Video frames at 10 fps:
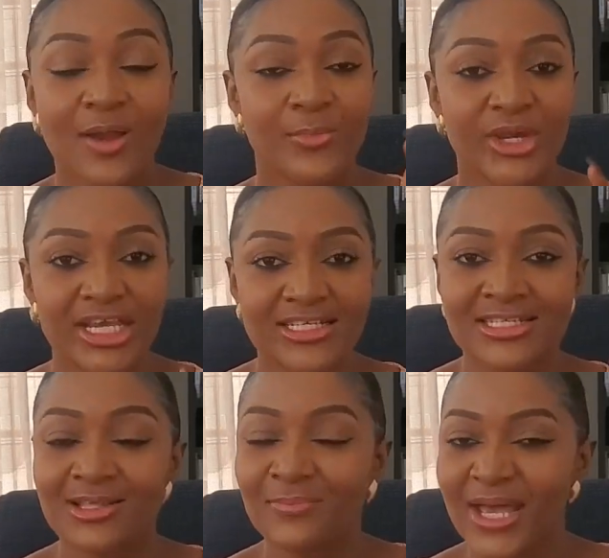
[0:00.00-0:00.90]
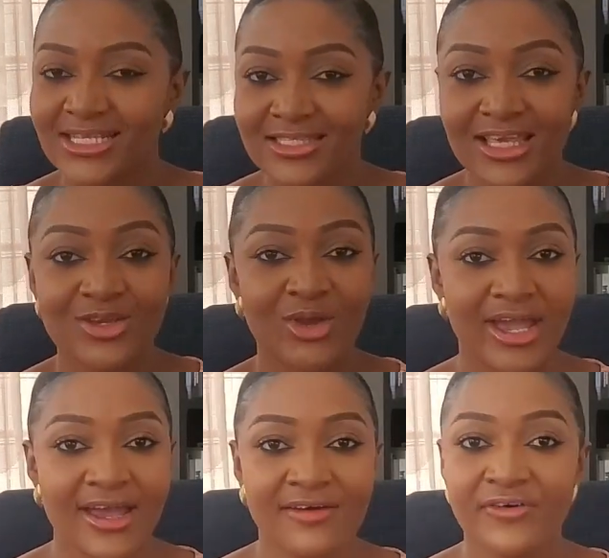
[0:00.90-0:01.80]
Priggies is the best thing you
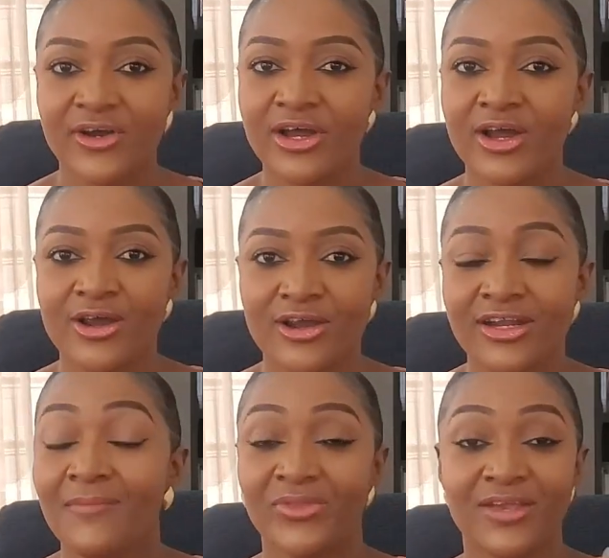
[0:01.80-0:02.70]
ever heard.